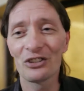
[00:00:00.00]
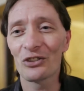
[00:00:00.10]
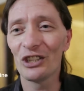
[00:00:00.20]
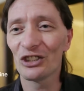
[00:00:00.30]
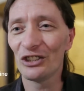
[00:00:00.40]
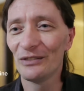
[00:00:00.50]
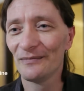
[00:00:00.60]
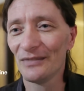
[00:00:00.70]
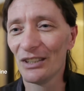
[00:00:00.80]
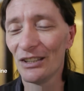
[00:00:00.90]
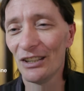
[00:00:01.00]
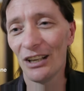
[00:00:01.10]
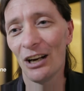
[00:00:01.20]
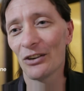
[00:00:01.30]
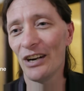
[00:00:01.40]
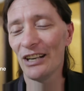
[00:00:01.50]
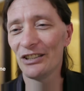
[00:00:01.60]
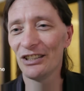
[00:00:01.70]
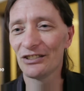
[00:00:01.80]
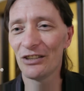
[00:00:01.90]
treasure our
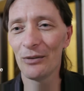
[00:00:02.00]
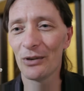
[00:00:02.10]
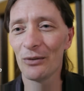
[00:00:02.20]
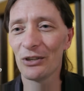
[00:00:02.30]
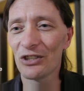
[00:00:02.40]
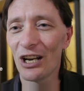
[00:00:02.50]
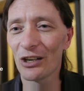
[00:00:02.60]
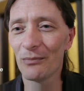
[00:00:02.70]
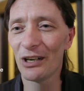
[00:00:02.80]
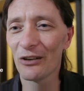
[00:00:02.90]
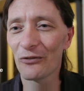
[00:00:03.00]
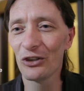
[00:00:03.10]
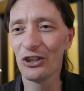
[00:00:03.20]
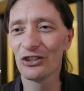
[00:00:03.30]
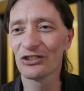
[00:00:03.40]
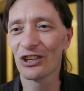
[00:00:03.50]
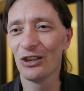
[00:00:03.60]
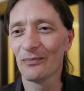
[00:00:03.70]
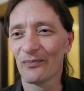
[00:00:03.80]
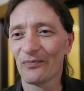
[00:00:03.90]
grandkids, everybody will be talking about it for years to come.